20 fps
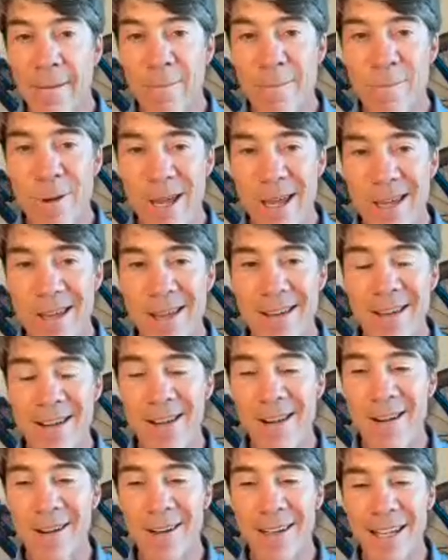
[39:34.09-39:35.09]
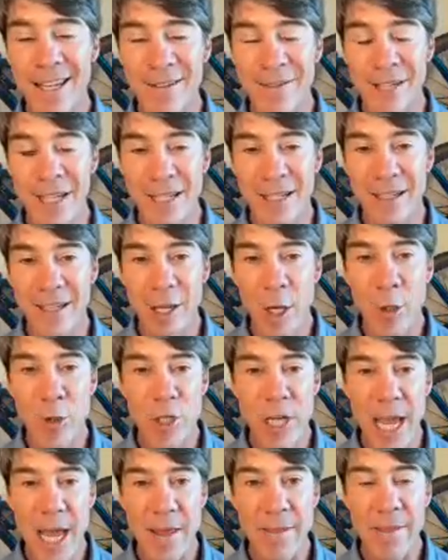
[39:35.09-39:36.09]
we are giving
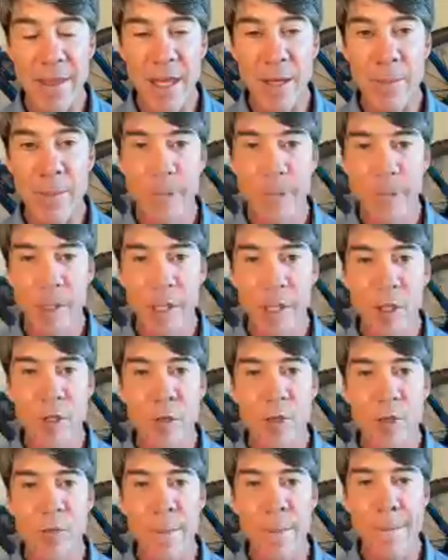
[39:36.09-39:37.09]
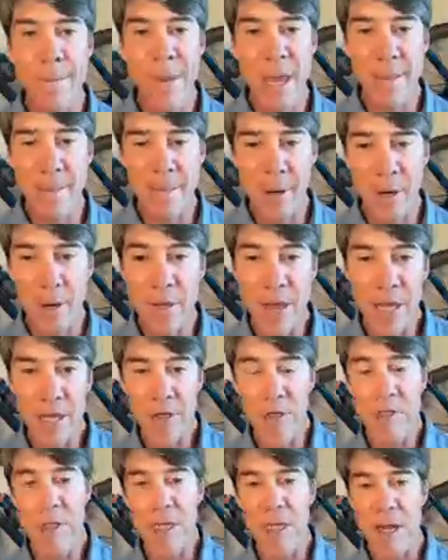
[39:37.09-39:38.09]
Coach Cat the ability to remember that
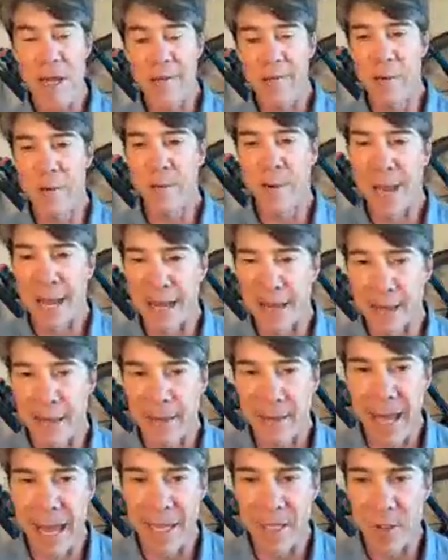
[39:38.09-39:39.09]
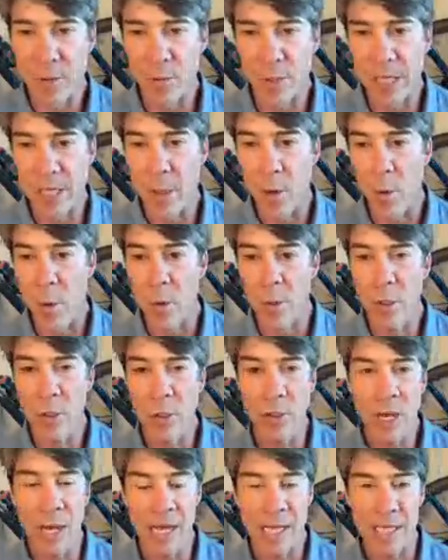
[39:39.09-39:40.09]
you did have a wreck last week, or
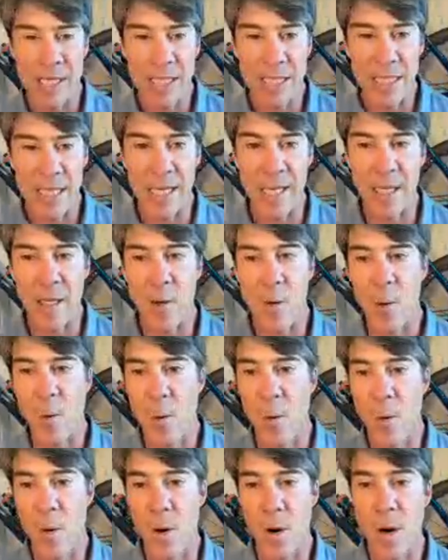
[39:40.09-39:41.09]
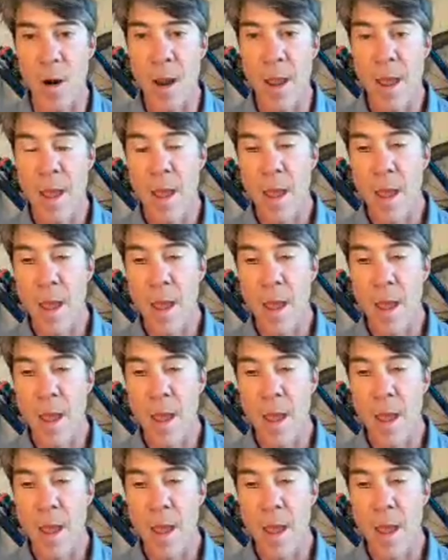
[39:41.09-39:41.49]
you got sick, or